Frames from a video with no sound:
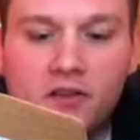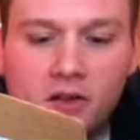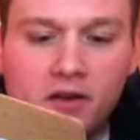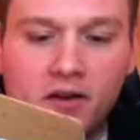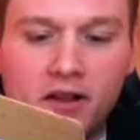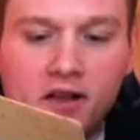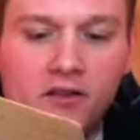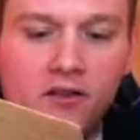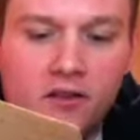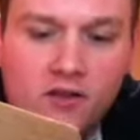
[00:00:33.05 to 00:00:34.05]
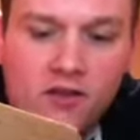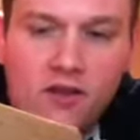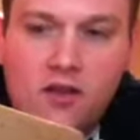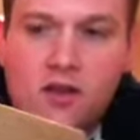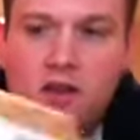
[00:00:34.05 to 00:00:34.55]
So here it is,
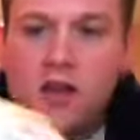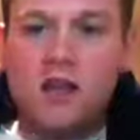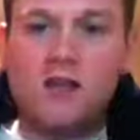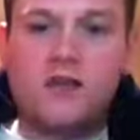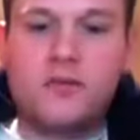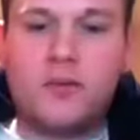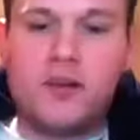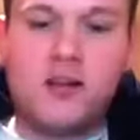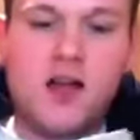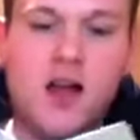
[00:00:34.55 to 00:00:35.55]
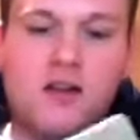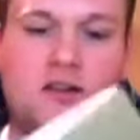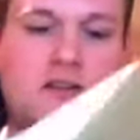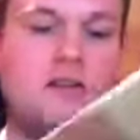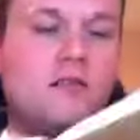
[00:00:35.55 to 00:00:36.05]
and let's see what I got
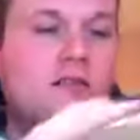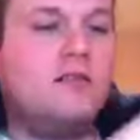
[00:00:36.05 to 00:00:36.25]
here.